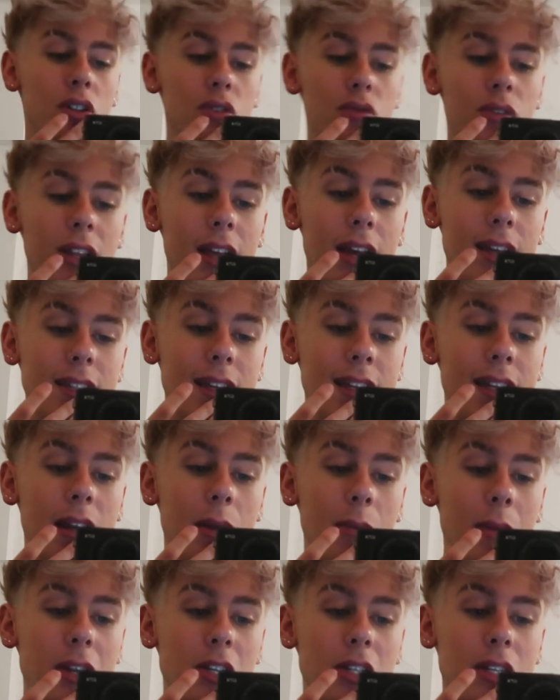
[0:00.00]
just realised I
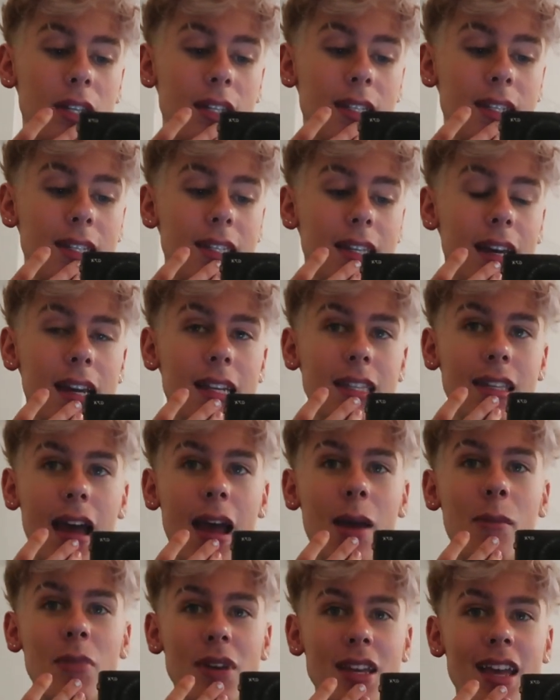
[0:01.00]
didn't mention this entire
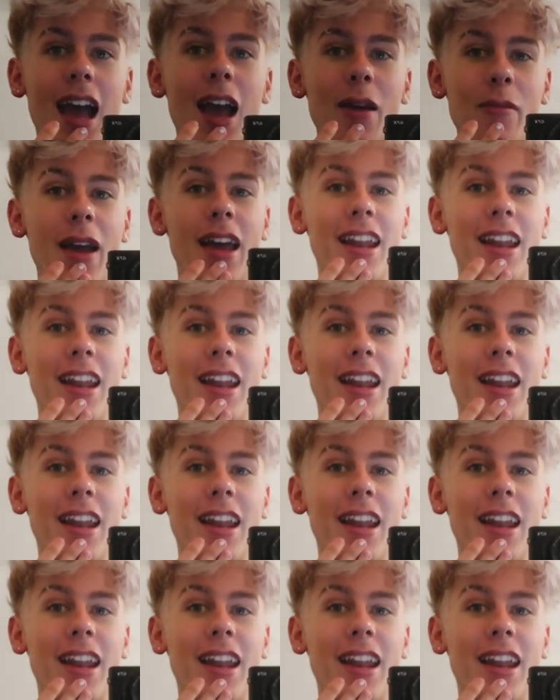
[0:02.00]
time, but yeah, I'm